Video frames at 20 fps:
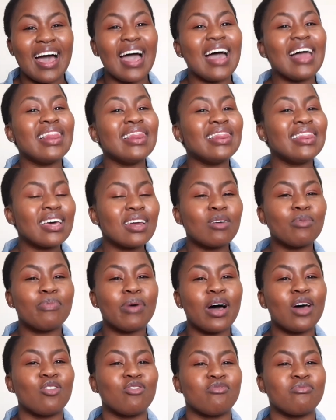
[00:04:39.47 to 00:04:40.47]
a little
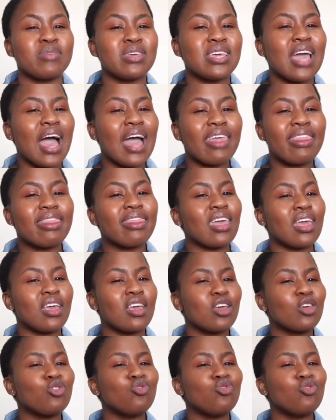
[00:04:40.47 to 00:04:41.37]
part of me, I think,